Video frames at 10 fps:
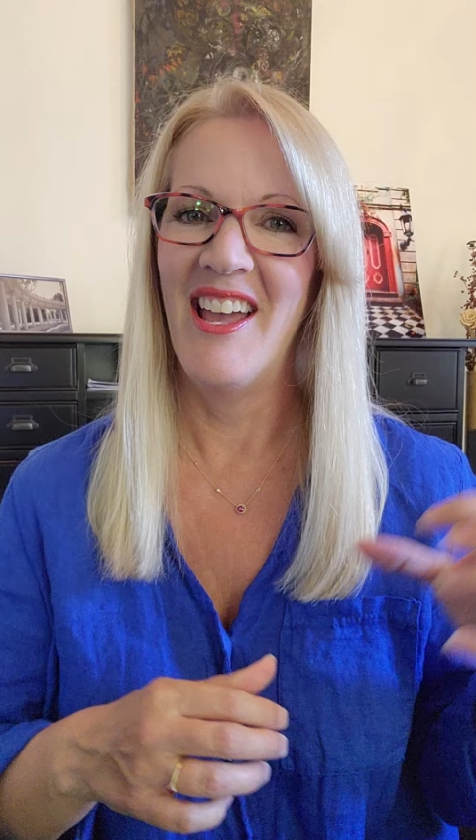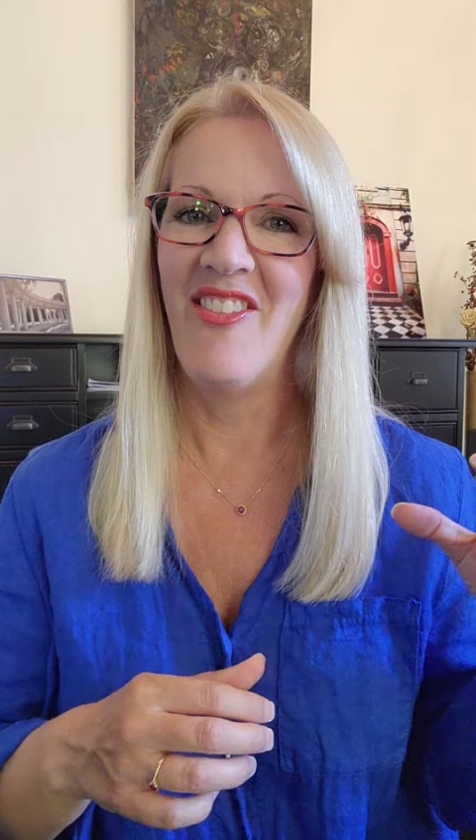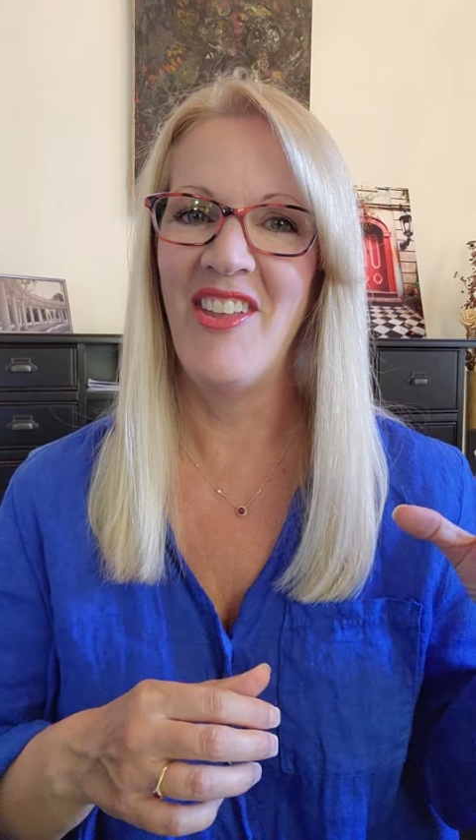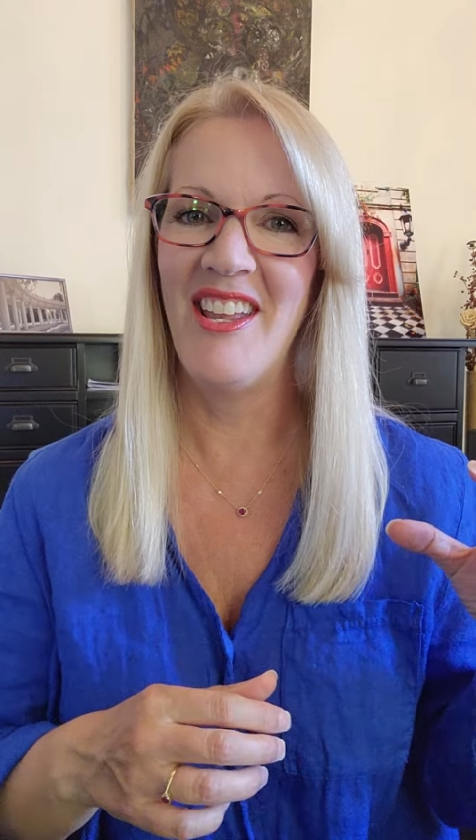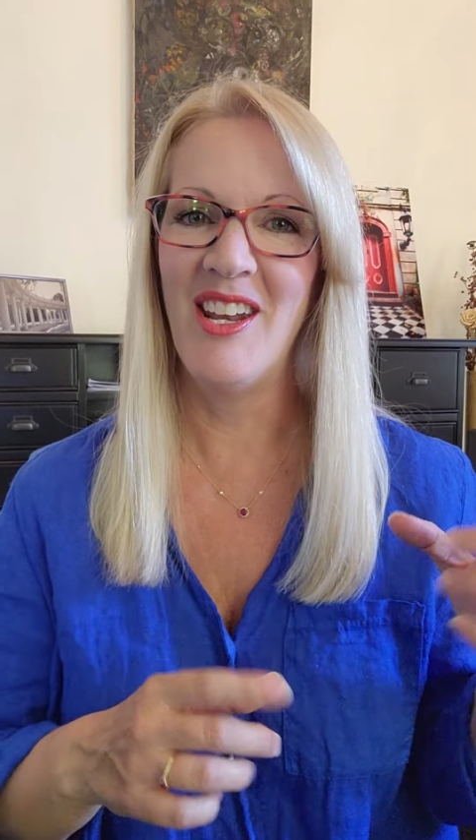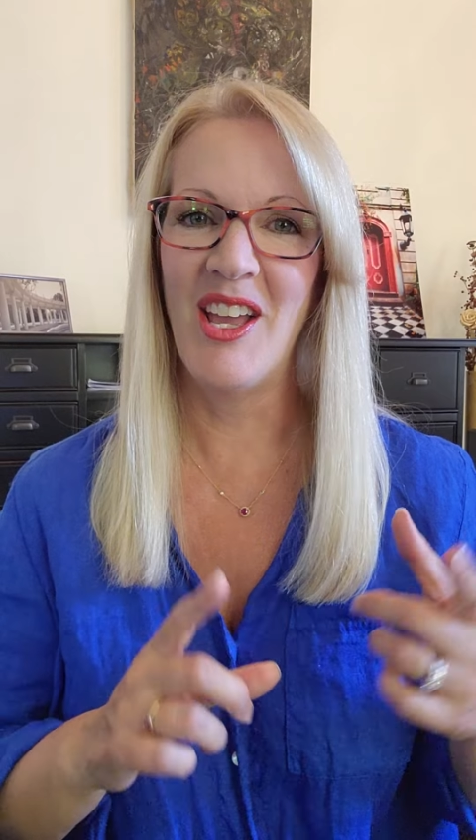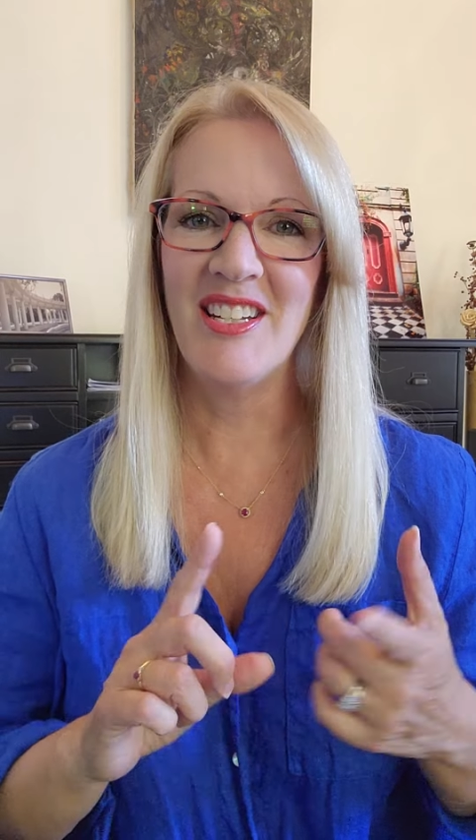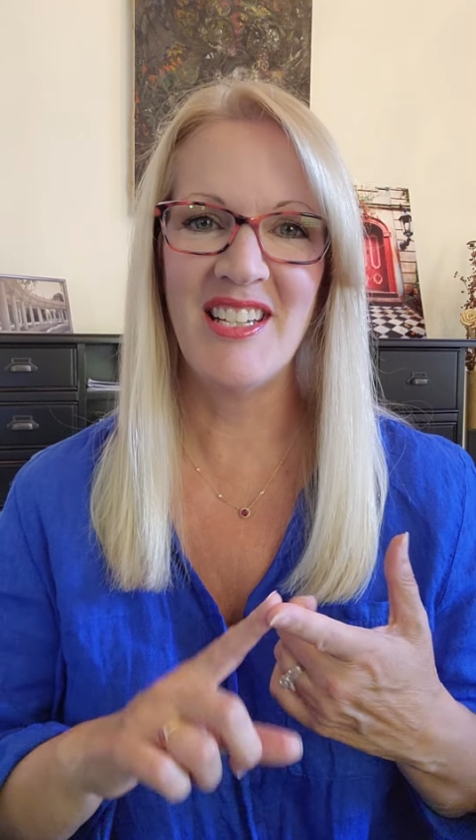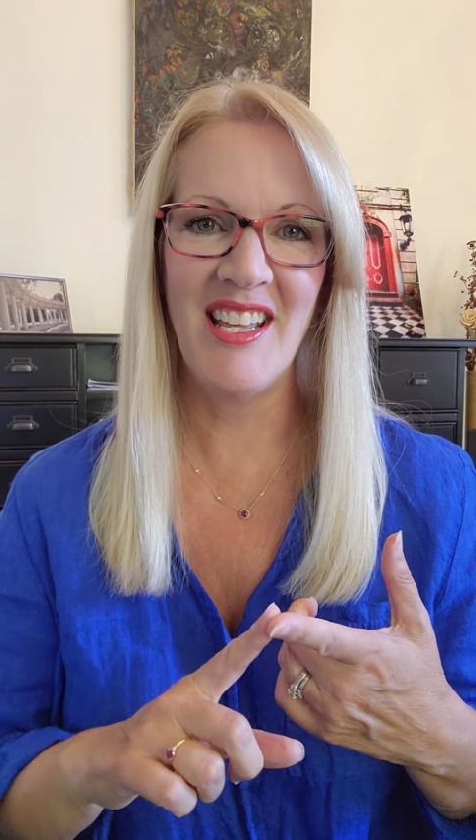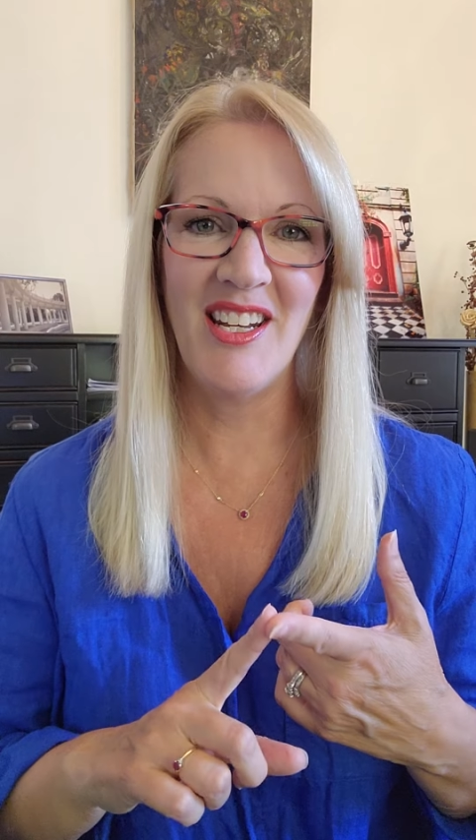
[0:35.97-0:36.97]
and then
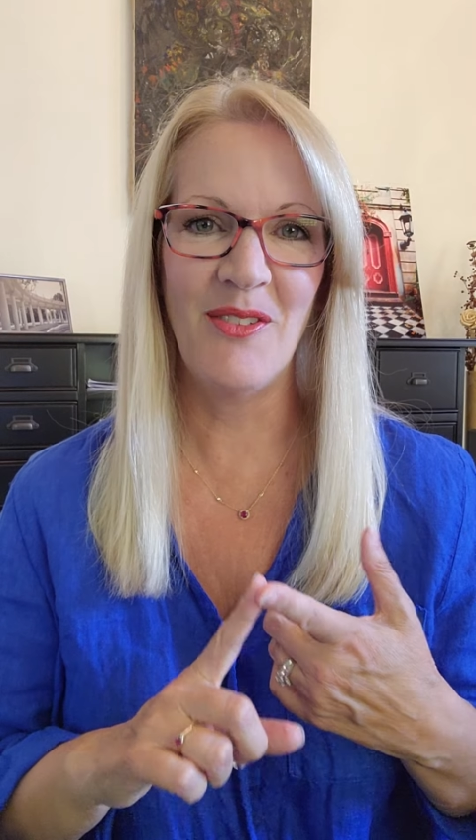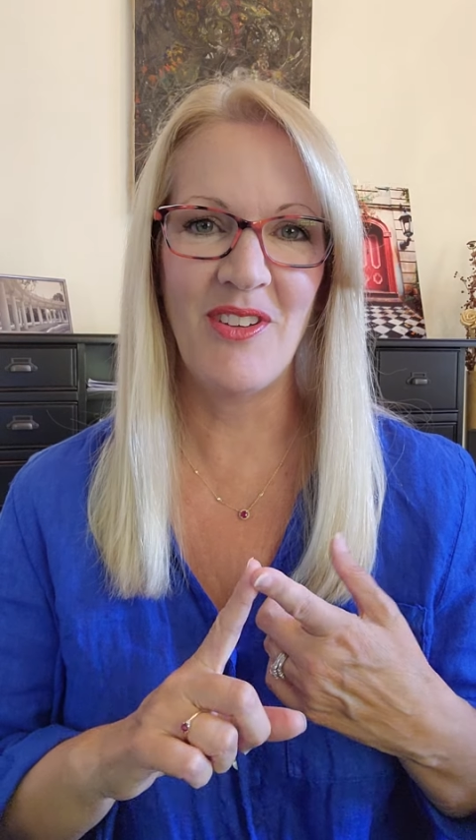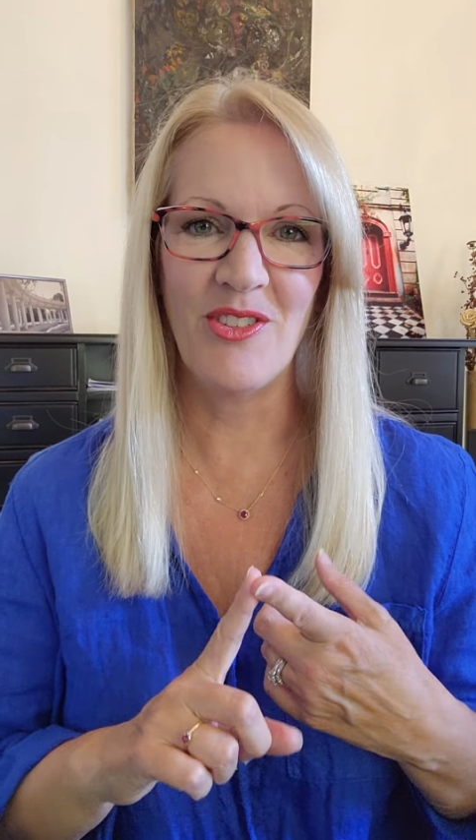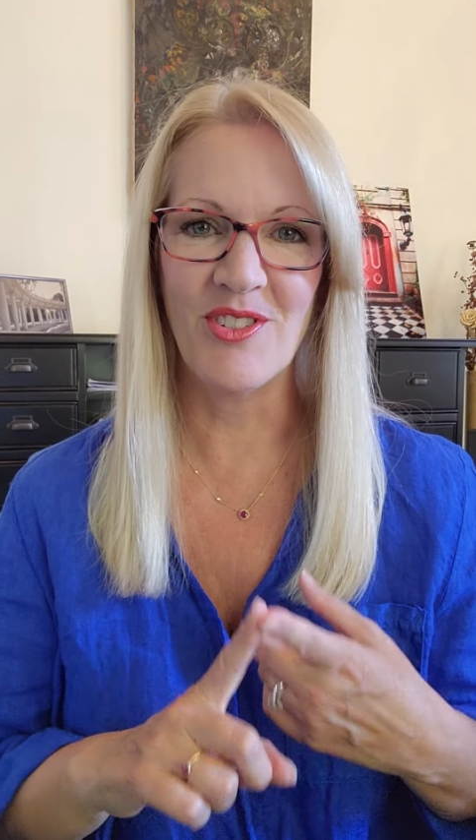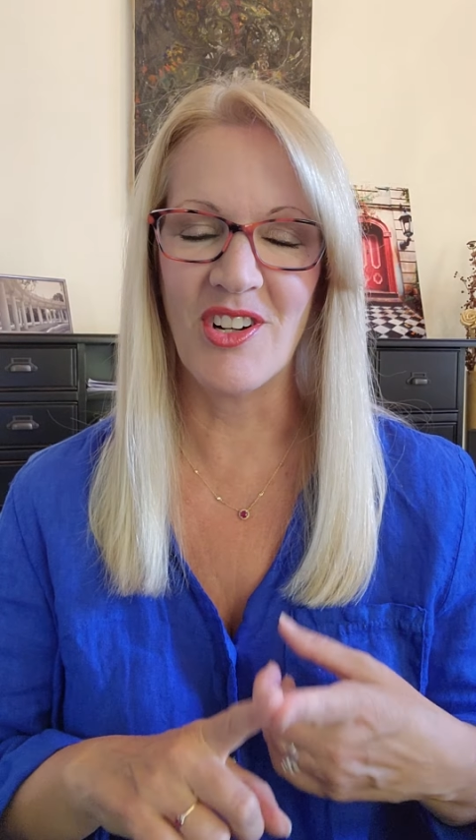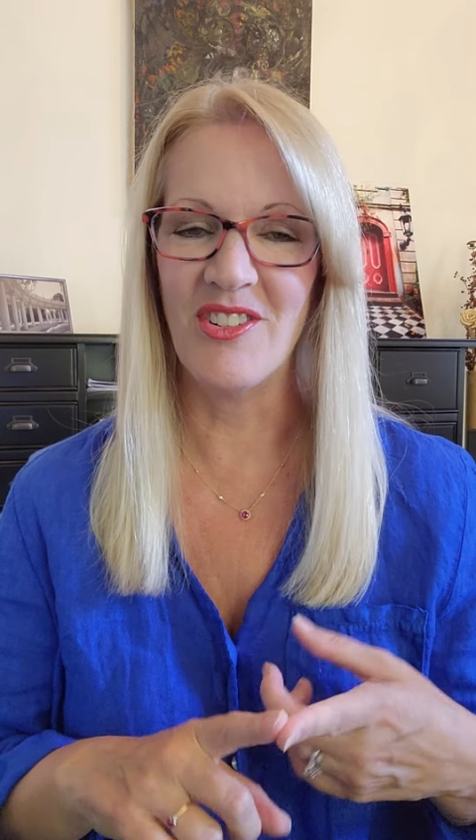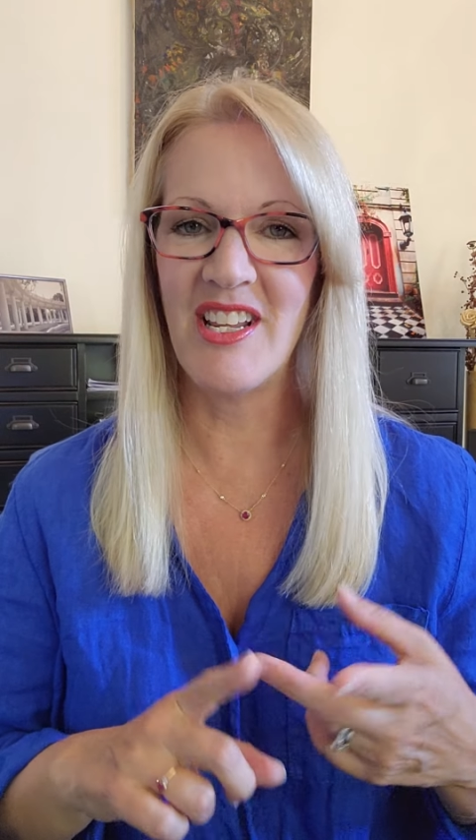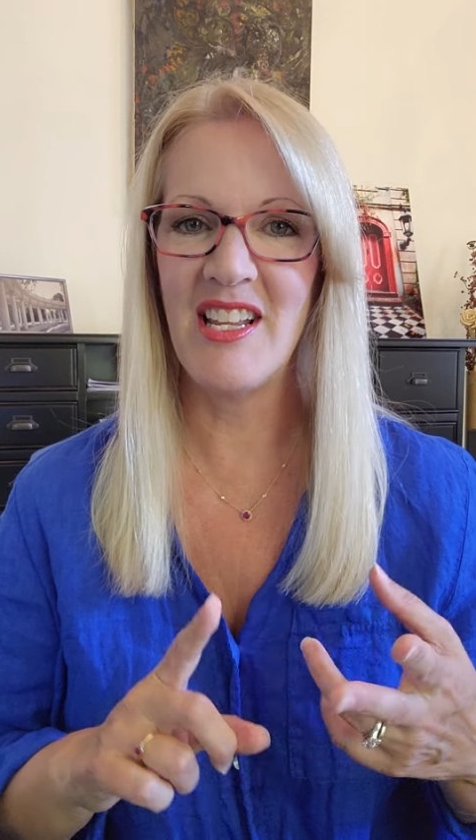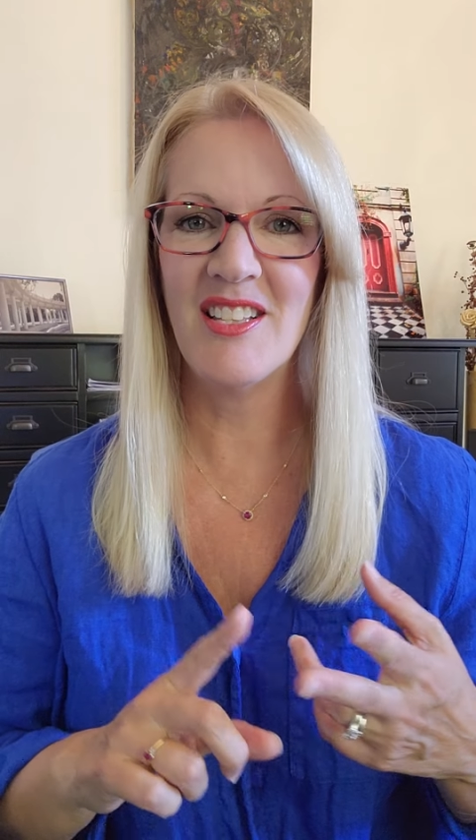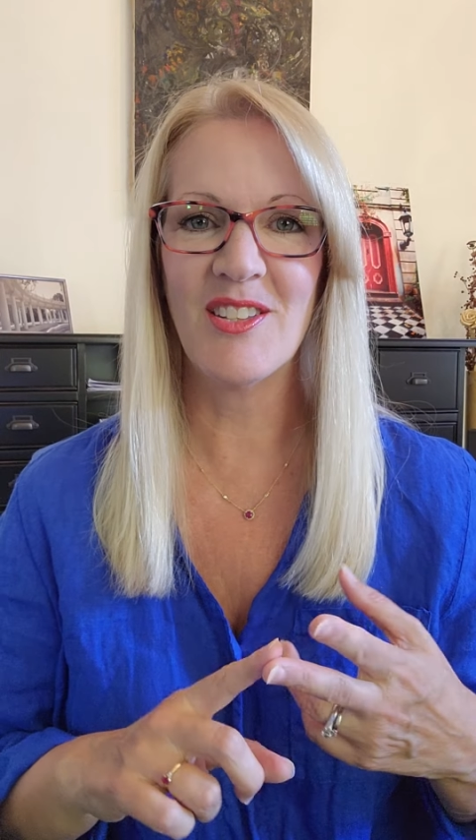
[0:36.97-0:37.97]
a tin of either
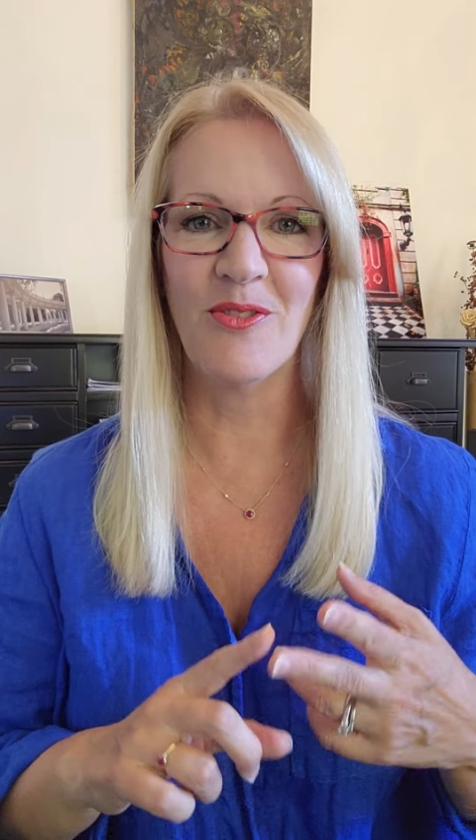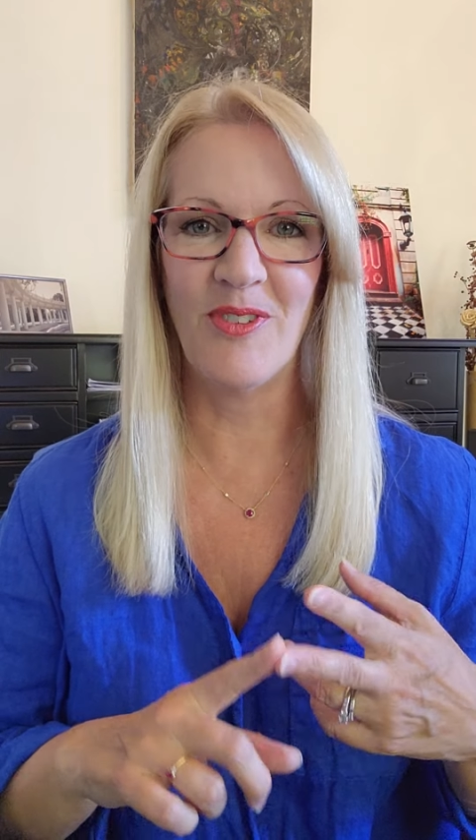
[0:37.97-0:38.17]
sardines or